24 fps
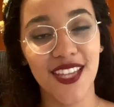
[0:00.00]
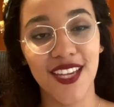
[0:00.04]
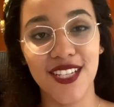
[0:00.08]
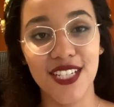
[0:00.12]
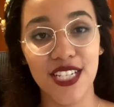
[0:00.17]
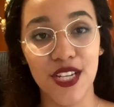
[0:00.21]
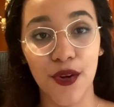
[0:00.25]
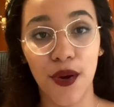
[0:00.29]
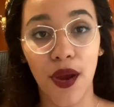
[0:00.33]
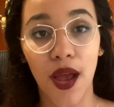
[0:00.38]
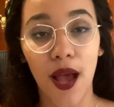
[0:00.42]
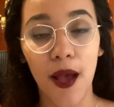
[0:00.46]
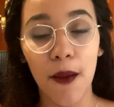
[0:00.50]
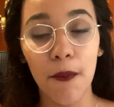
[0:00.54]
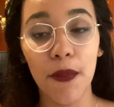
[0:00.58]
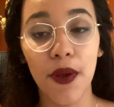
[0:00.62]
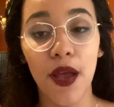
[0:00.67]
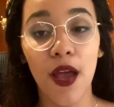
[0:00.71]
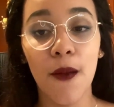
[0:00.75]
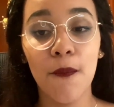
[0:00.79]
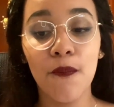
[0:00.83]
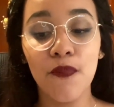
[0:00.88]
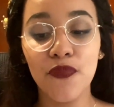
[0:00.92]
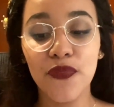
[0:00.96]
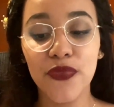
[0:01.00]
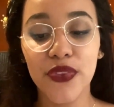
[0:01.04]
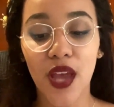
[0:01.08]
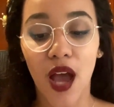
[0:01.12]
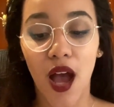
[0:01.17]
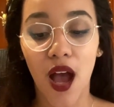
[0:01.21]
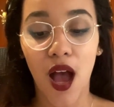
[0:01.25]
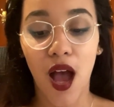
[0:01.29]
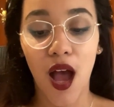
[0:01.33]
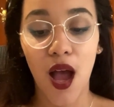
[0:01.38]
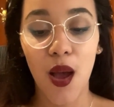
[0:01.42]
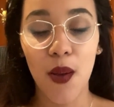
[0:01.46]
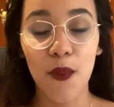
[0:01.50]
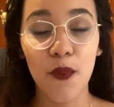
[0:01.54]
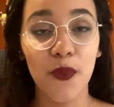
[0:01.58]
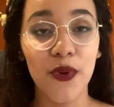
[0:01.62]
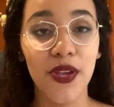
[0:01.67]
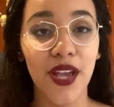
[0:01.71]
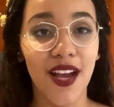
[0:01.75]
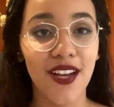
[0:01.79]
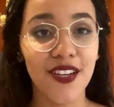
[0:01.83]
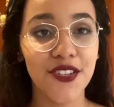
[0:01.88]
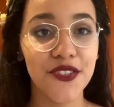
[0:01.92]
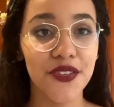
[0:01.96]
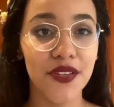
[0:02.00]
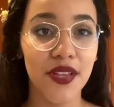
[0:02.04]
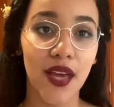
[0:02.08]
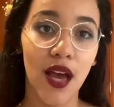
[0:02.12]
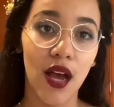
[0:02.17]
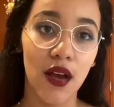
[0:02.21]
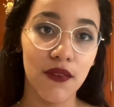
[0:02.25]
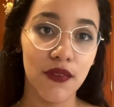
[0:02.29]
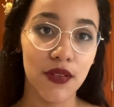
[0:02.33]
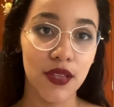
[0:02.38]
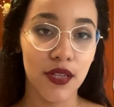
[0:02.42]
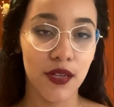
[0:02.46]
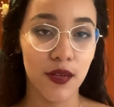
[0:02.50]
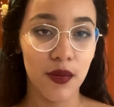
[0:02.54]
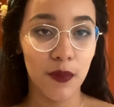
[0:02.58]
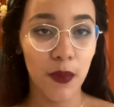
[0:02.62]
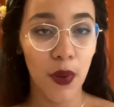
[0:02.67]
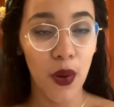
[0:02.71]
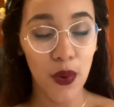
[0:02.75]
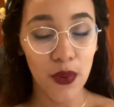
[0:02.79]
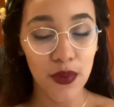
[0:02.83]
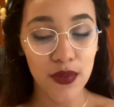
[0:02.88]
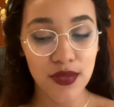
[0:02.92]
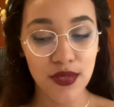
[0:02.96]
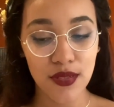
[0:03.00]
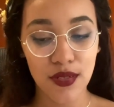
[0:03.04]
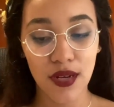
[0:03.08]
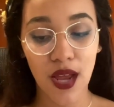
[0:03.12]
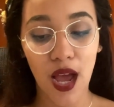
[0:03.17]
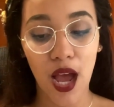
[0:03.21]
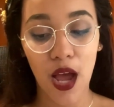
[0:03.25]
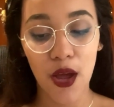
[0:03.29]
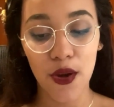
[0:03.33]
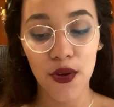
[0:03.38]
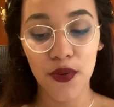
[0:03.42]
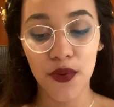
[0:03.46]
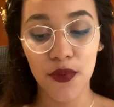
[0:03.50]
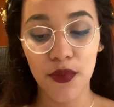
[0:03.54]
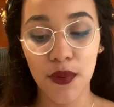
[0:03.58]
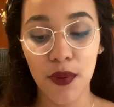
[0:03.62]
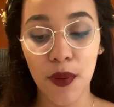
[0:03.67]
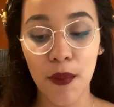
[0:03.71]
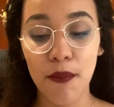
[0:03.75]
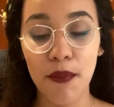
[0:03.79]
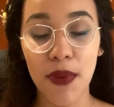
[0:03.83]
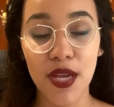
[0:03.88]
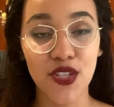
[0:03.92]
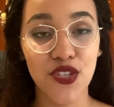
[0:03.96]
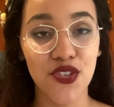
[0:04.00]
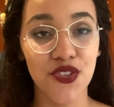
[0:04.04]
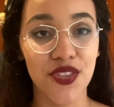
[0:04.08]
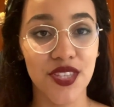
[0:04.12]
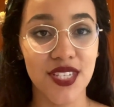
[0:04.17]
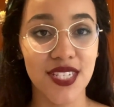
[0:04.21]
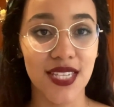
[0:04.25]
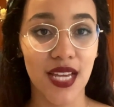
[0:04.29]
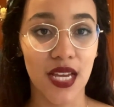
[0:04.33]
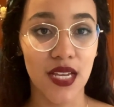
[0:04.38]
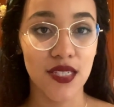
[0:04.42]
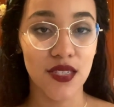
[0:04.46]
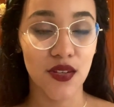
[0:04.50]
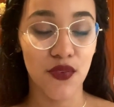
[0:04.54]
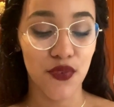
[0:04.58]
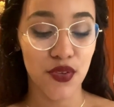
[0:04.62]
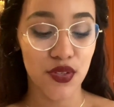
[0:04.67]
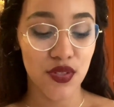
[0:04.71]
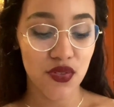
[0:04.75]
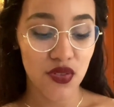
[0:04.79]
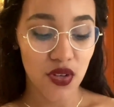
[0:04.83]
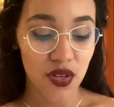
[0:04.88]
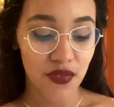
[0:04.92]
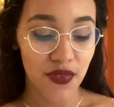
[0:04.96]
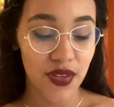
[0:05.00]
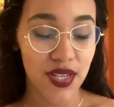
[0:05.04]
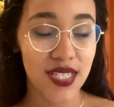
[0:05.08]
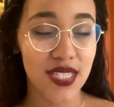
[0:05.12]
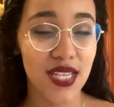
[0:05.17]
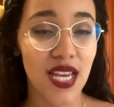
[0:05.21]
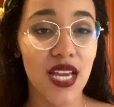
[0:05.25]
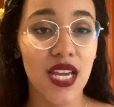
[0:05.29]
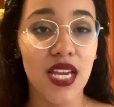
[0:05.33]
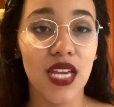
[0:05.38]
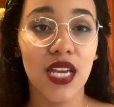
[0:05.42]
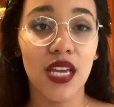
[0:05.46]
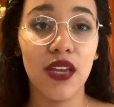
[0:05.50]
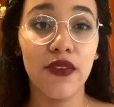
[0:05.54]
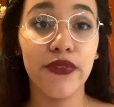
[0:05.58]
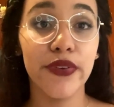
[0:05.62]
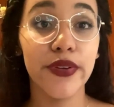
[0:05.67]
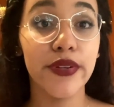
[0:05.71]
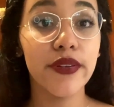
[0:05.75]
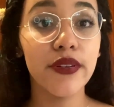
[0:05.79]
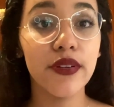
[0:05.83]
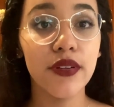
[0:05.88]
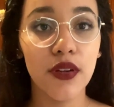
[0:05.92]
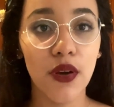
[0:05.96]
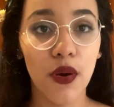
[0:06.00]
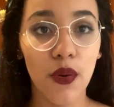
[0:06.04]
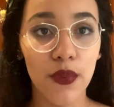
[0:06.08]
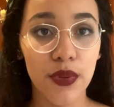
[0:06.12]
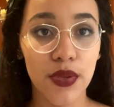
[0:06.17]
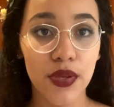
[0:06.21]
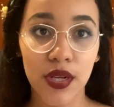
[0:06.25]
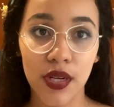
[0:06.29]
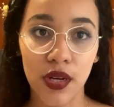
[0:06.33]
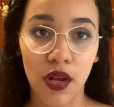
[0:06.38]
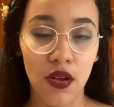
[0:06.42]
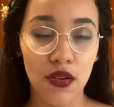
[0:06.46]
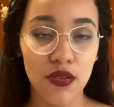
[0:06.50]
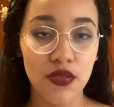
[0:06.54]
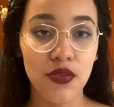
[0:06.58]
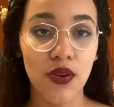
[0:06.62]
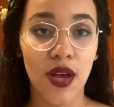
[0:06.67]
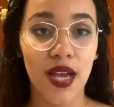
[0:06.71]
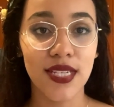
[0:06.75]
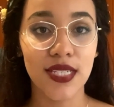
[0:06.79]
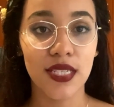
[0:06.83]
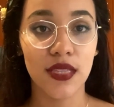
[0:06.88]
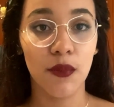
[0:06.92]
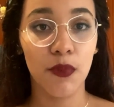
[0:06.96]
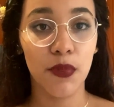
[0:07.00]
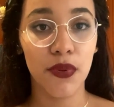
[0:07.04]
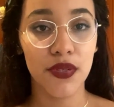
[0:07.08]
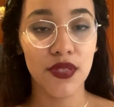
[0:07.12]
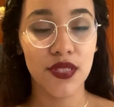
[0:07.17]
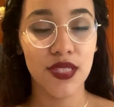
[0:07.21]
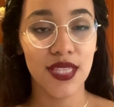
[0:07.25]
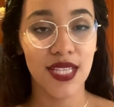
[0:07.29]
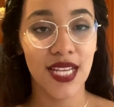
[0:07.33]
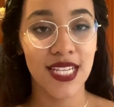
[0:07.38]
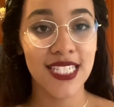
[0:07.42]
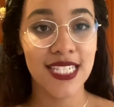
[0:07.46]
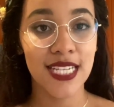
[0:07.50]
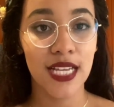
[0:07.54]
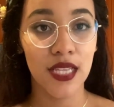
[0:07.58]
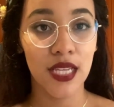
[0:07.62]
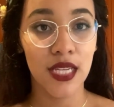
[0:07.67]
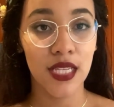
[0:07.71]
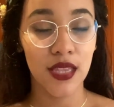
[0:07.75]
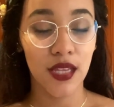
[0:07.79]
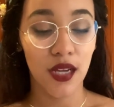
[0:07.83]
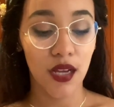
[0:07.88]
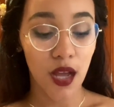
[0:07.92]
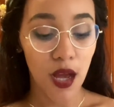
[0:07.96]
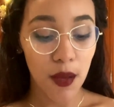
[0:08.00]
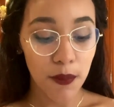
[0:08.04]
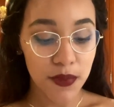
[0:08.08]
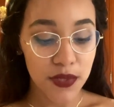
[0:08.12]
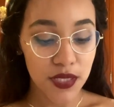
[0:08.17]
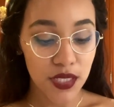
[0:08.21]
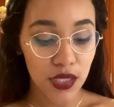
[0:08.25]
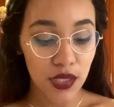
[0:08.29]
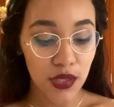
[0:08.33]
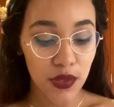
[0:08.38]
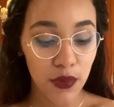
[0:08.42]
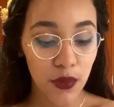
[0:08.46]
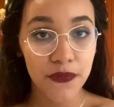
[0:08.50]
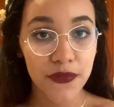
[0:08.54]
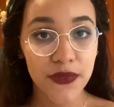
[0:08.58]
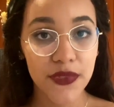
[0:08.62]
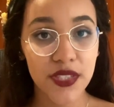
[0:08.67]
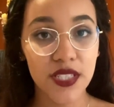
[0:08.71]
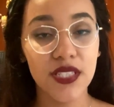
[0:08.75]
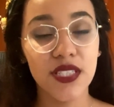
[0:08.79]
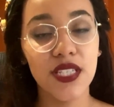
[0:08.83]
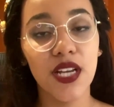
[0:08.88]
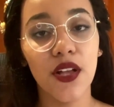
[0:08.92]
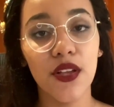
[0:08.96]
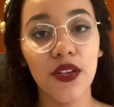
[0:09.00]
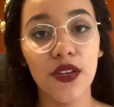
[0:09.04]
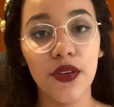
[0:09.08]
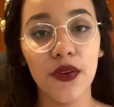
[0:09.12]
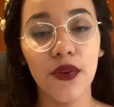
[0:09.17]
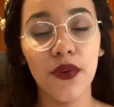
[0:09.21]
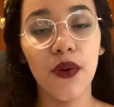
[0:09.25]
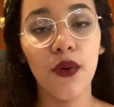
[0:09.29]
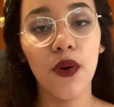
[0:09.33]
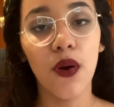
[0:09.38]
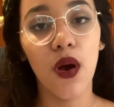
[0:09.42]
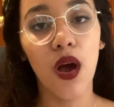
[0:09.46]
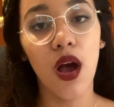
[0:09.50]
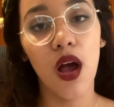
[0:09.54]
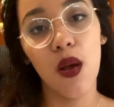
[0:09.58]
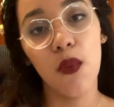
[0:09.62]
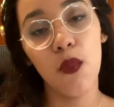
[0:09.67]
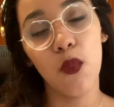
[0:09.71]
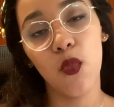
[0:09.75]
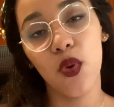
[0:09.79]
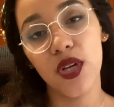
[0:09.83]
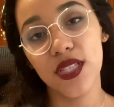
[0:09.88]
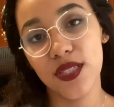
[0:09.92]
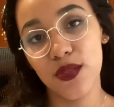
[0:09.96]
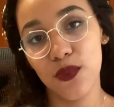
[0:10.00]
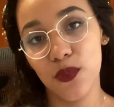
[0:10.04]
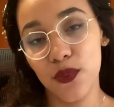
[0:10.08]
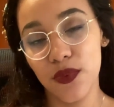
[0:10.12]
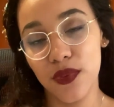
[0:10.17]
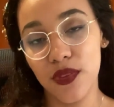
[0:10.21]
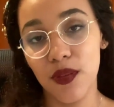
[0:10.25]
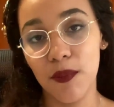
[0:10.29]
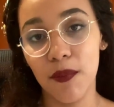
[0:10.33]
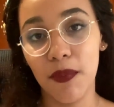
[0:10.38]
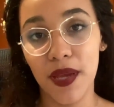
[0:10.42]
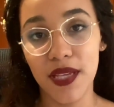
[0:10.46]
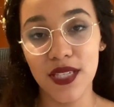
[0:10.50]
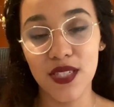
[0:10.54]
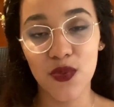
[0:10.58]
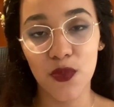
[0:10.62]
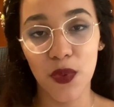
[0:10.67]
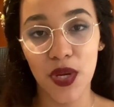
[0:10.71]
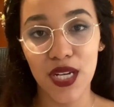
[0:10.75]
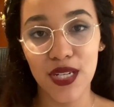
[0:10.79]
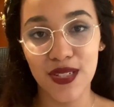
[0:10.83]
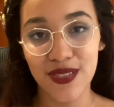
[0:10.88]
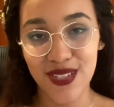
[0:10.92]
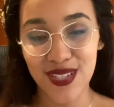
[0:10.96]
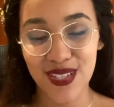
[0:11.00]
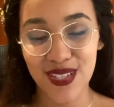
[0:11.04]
Adira app, we actually have a little post on how to measure the size of your cervix. If you don't know, you can also ask the person that's selling the cup to you to tell you what the best way to